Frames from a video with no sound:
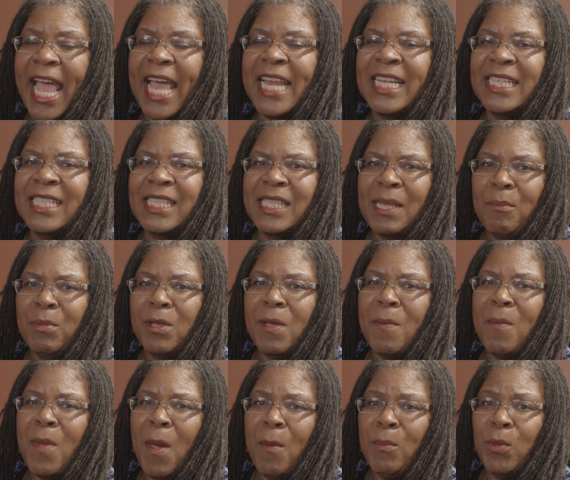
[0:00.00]
and
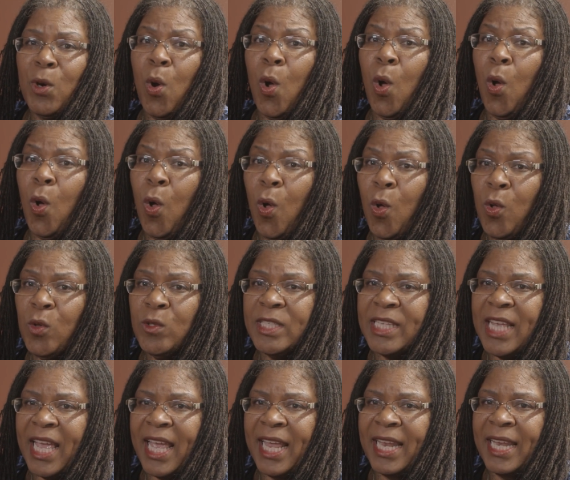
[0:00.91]
Assemblymember
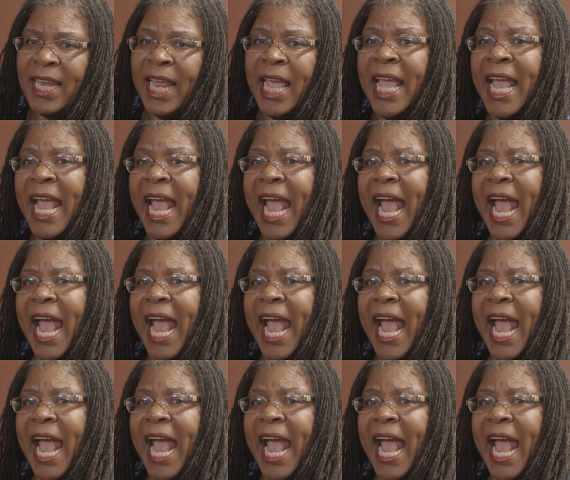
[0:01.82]
Holden,